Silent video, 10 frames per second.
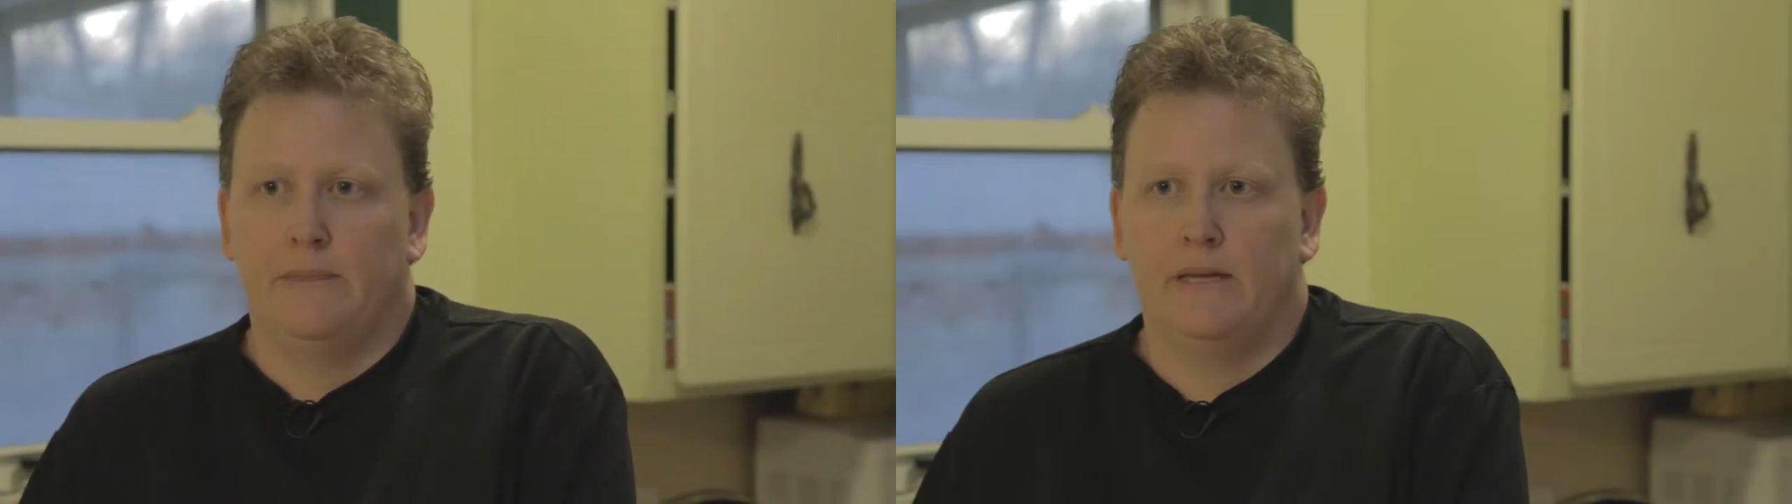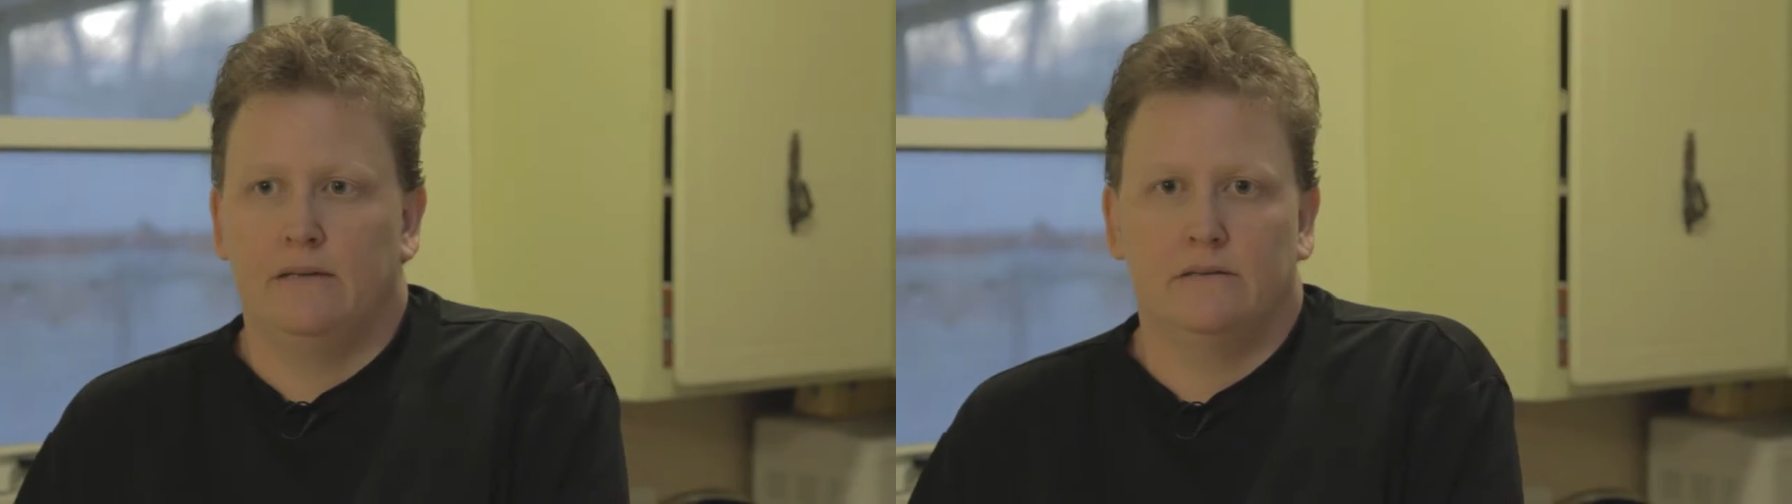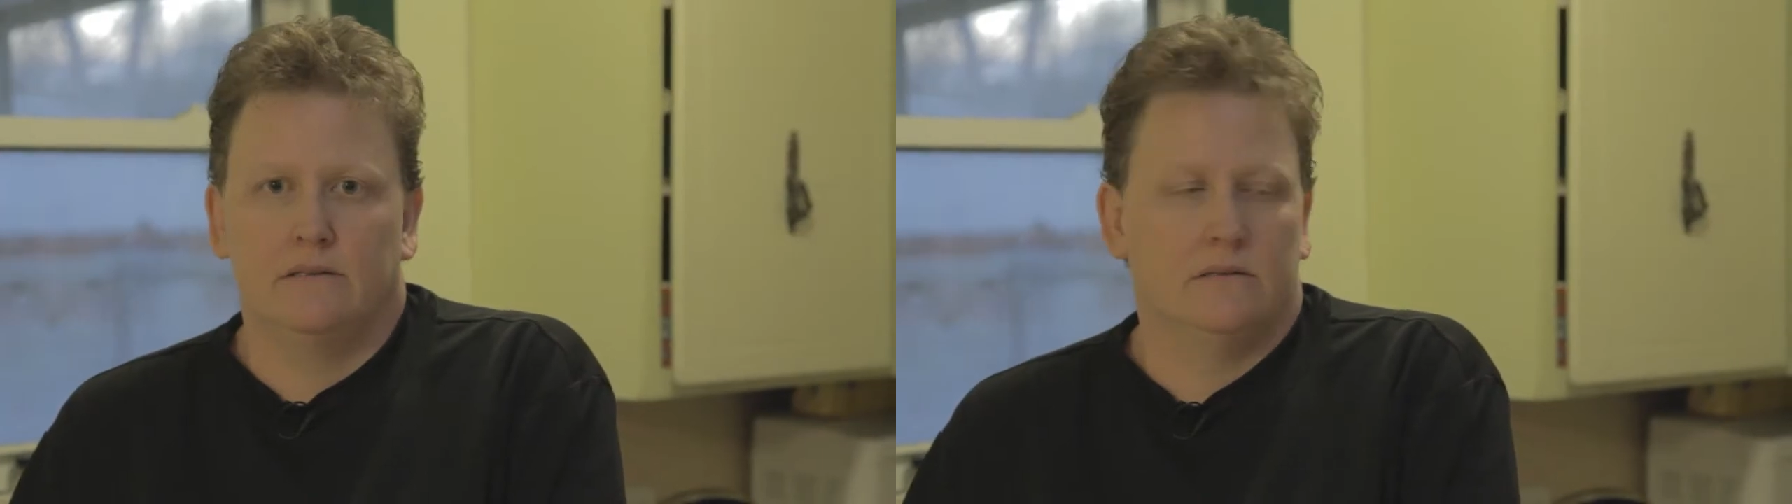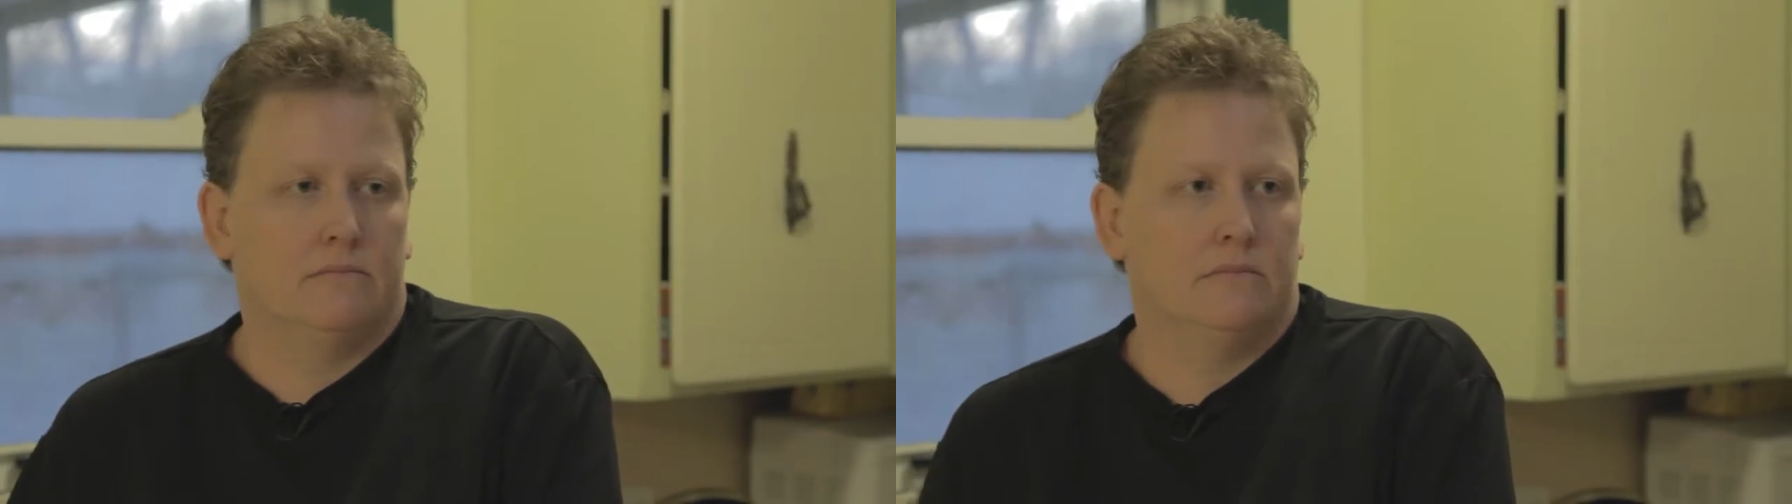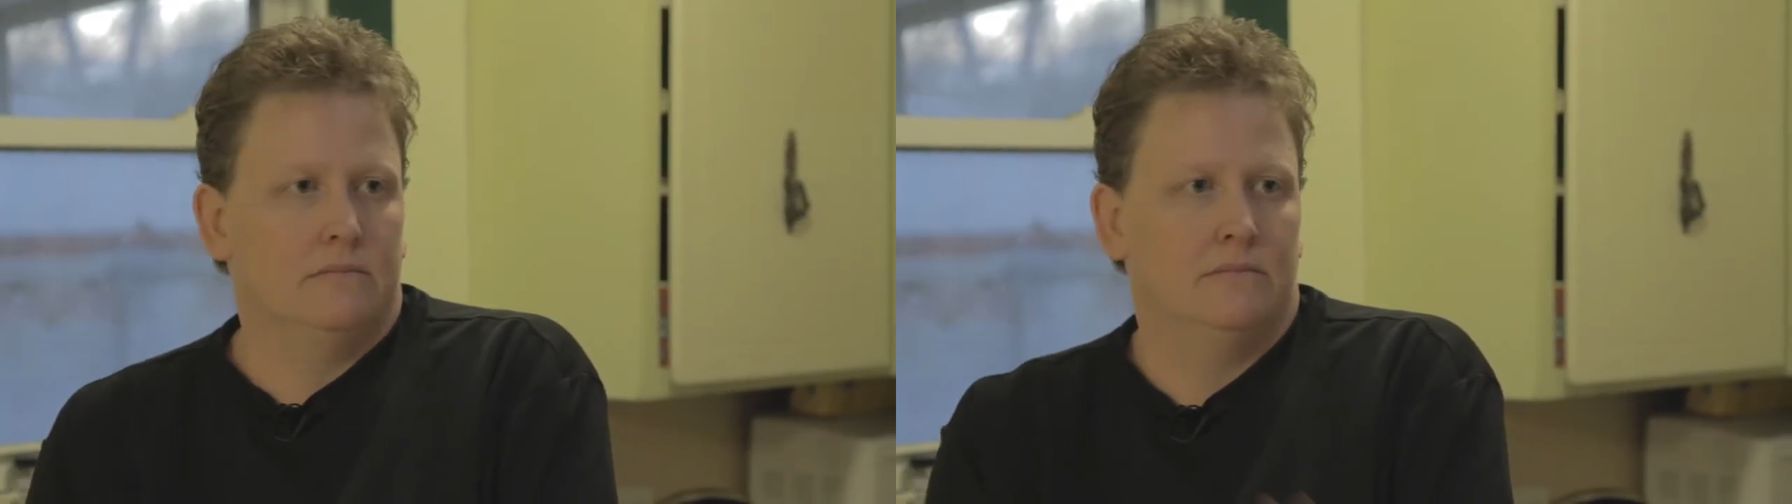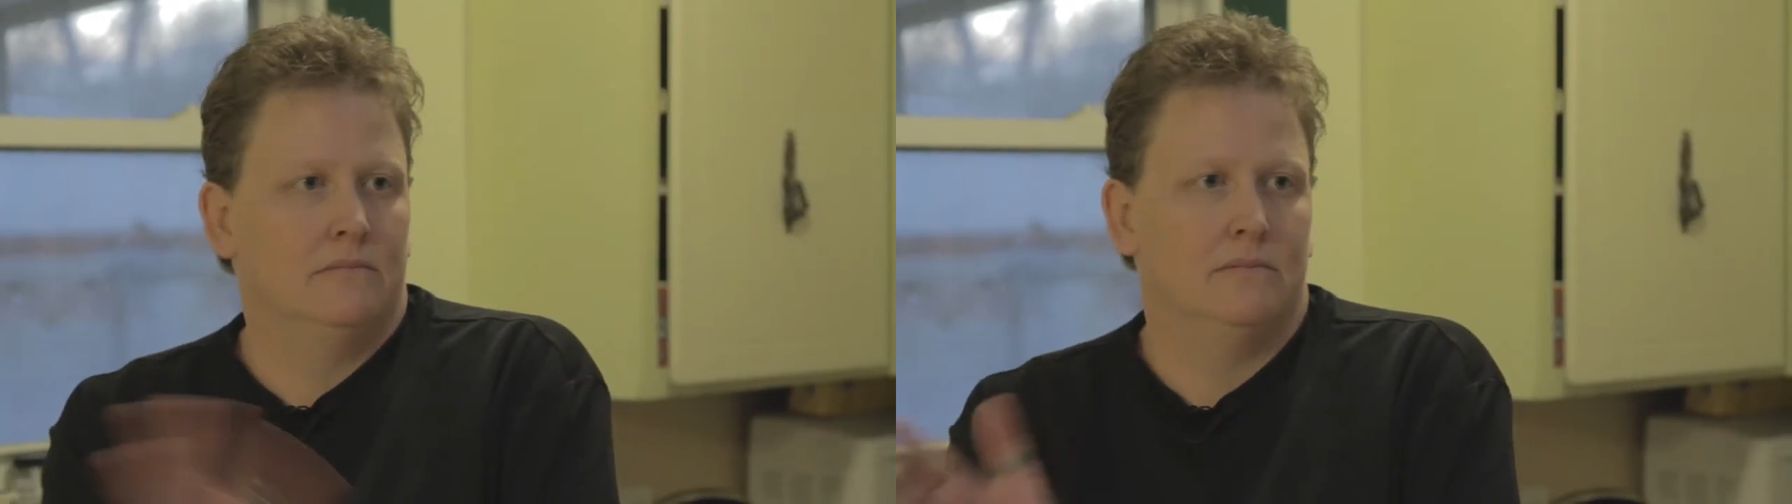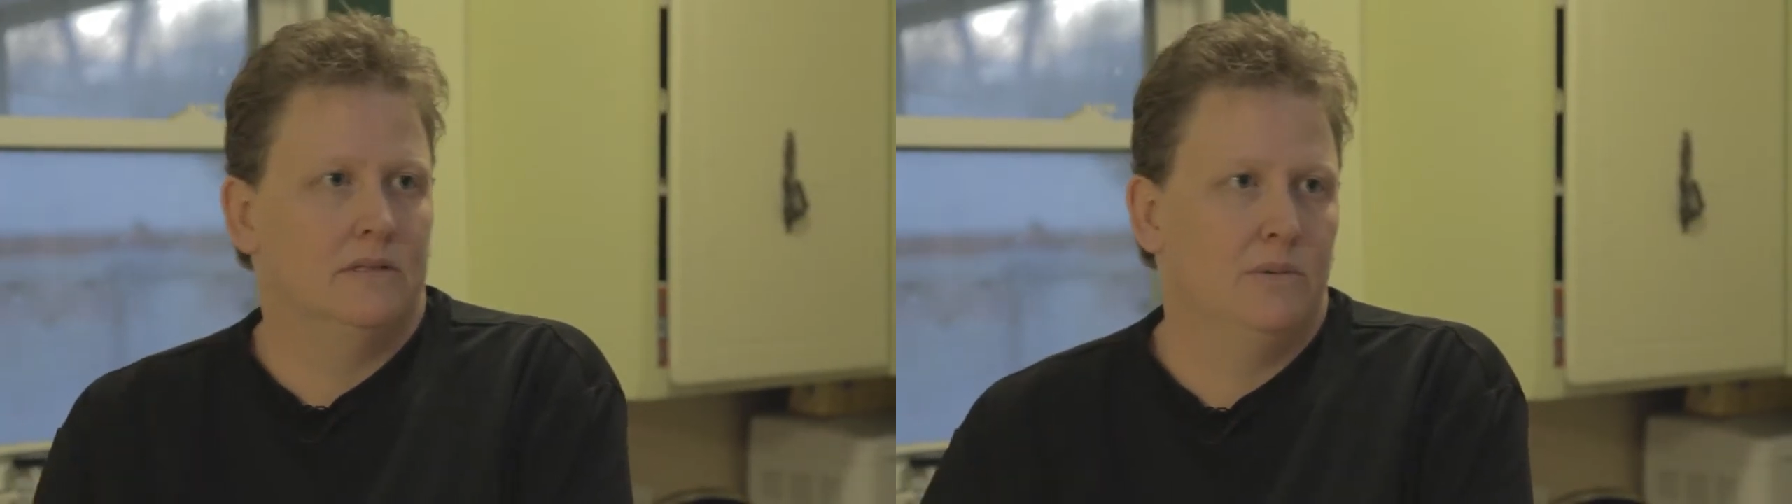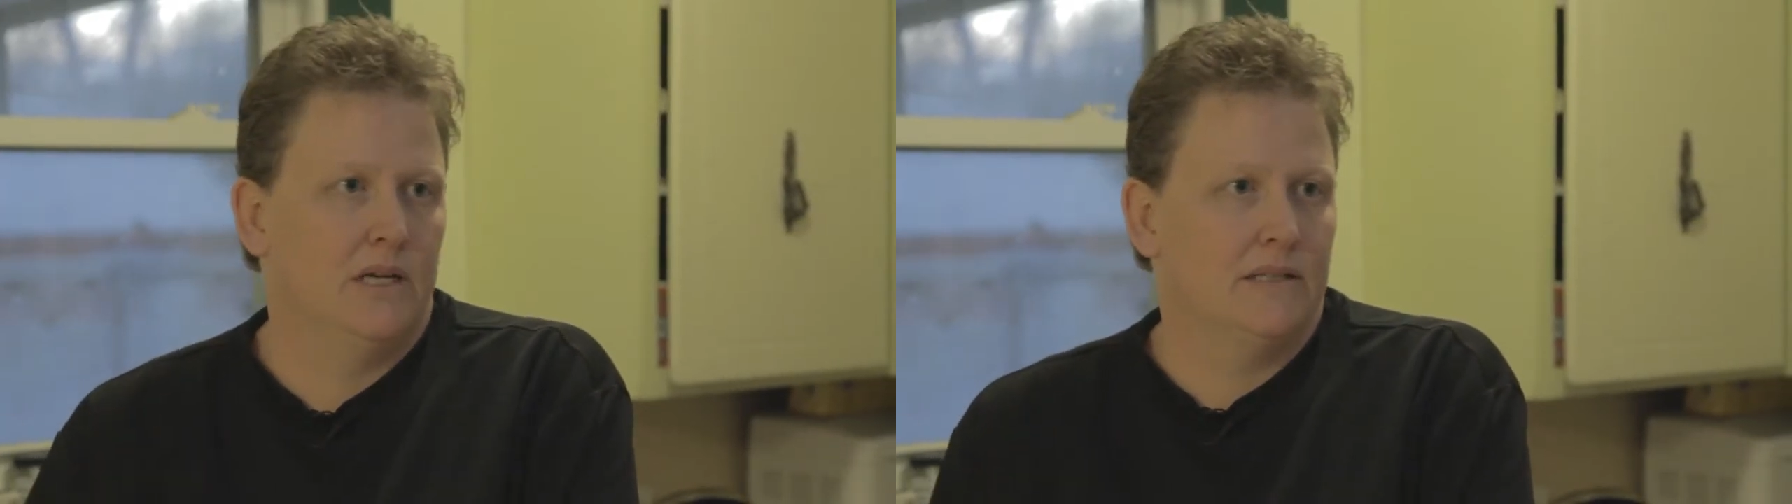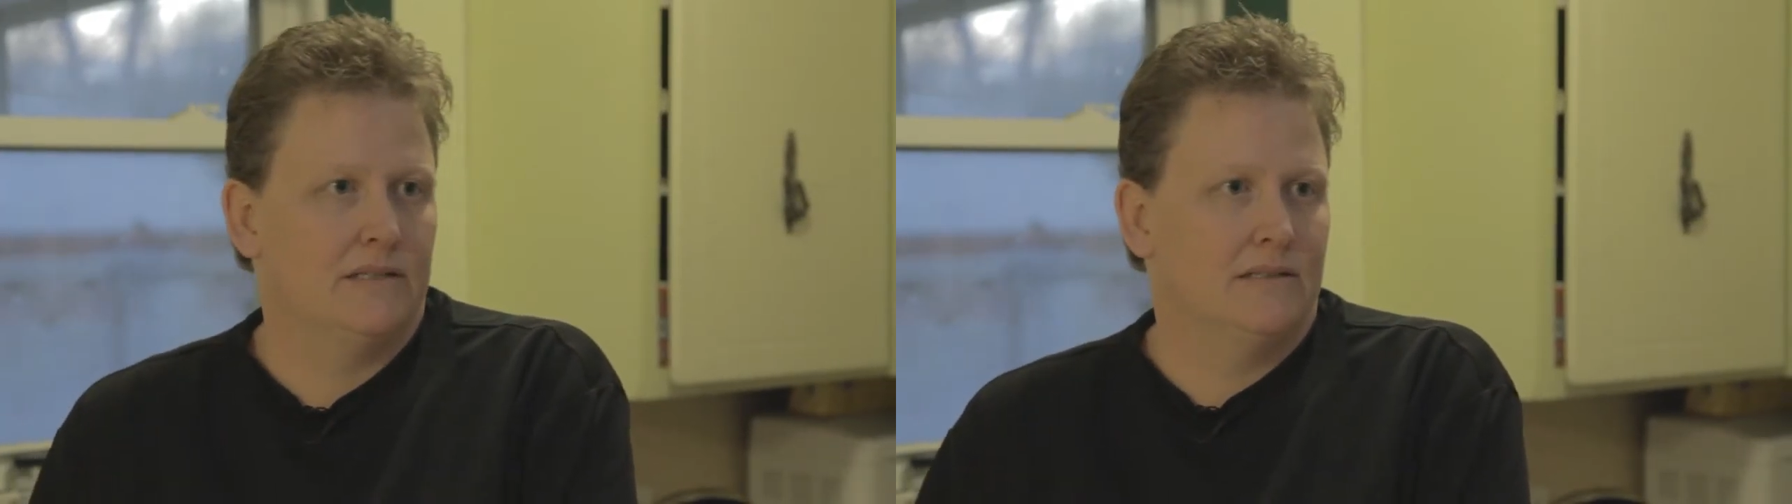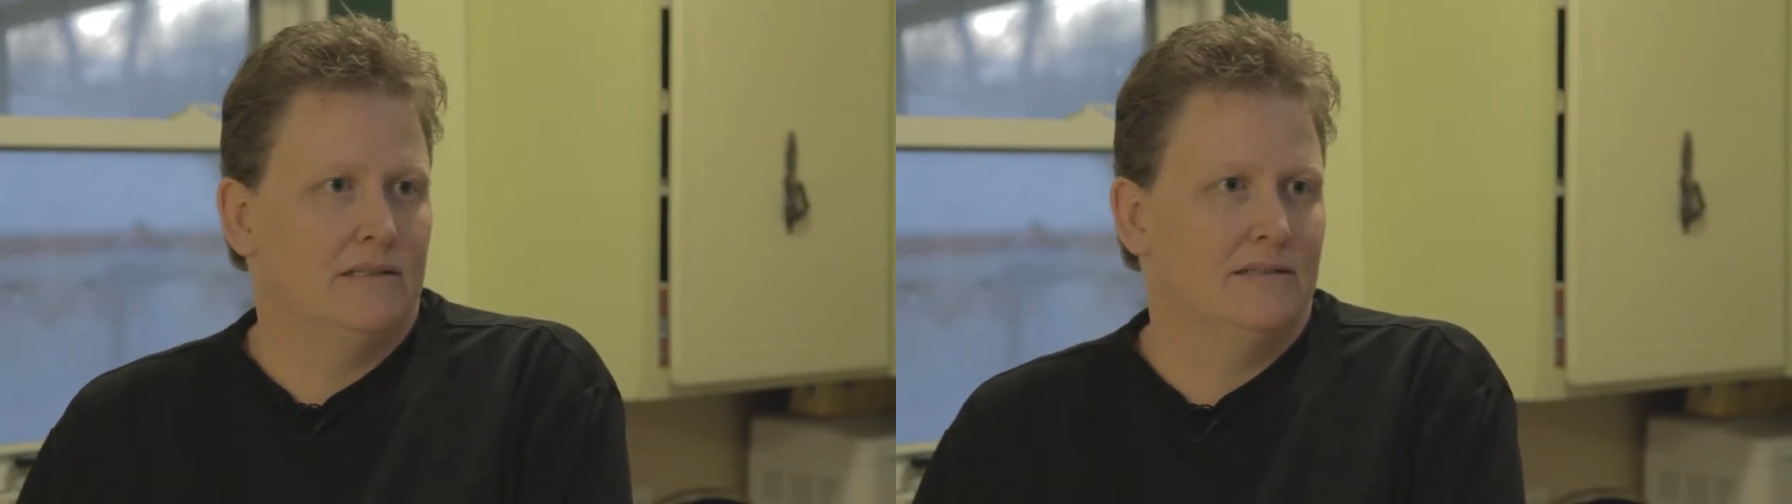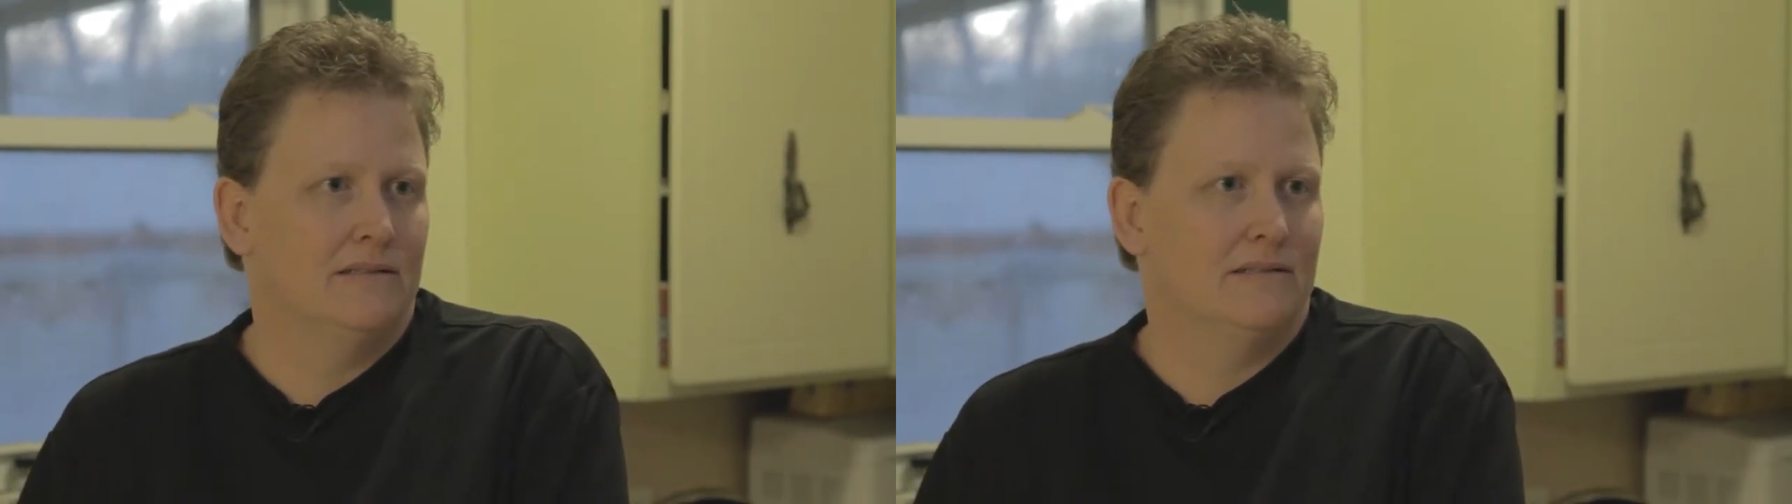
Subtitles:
that's the biggest